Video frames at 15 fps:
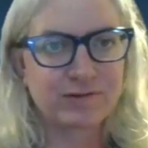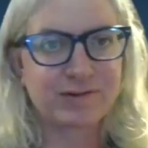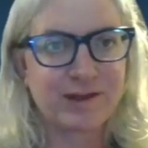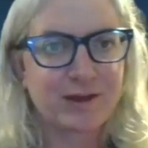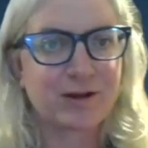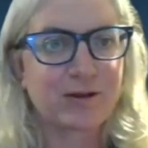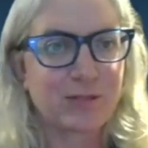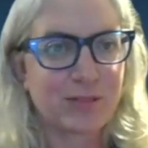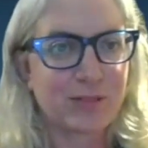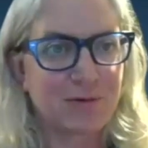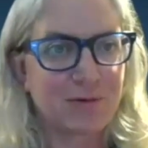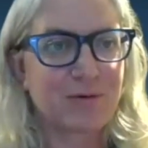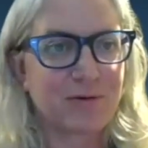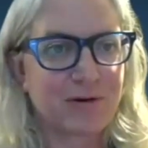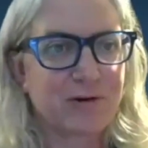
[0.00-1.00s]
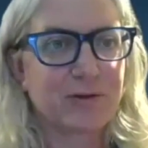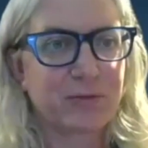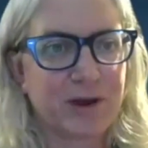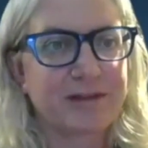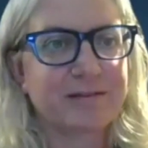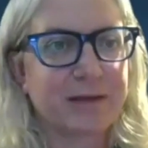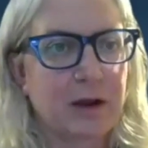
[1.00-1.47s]
second, and third order
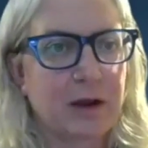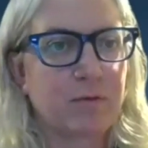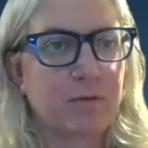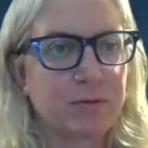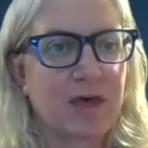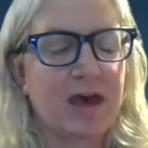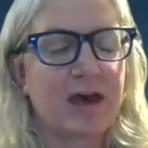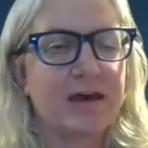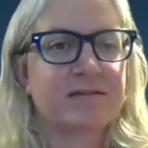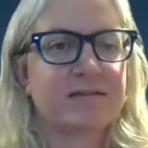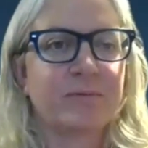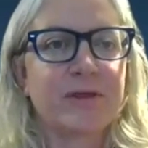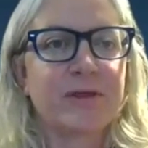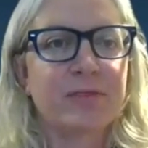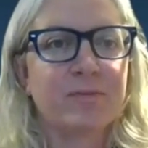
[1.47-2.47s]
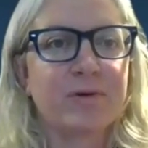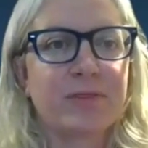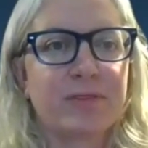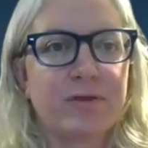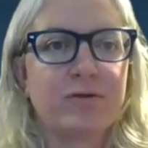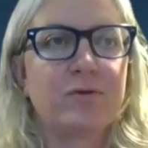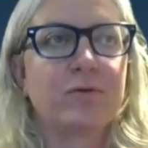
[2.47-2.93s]
threats kind of applies with
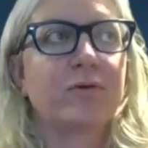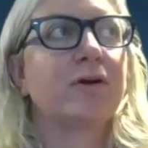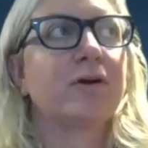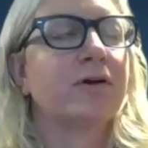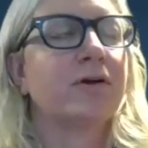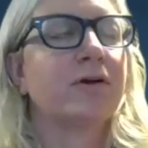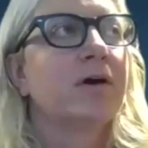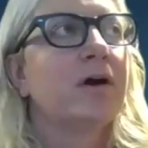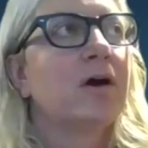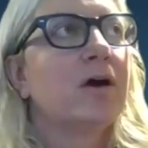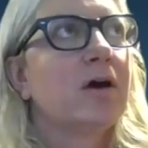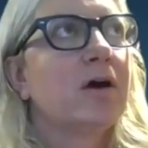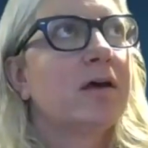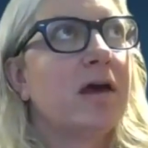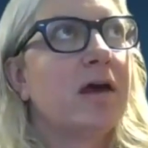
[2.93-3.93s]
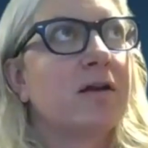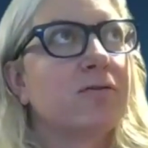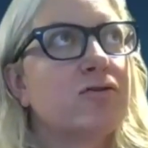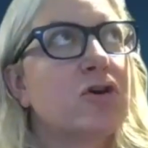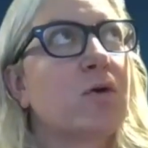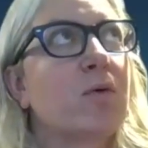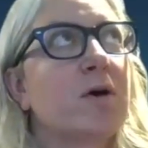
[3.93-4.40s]
the nuclear
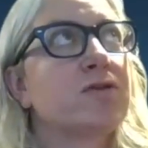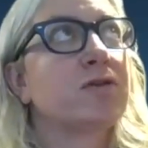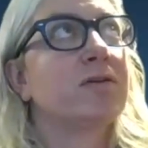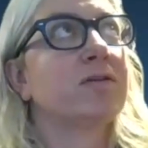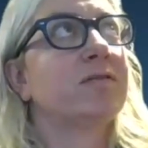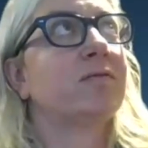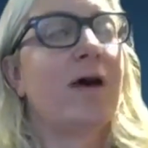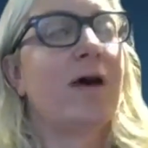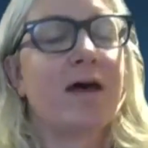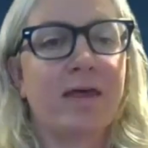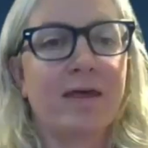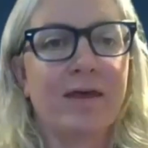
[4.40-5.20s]
energy question as well.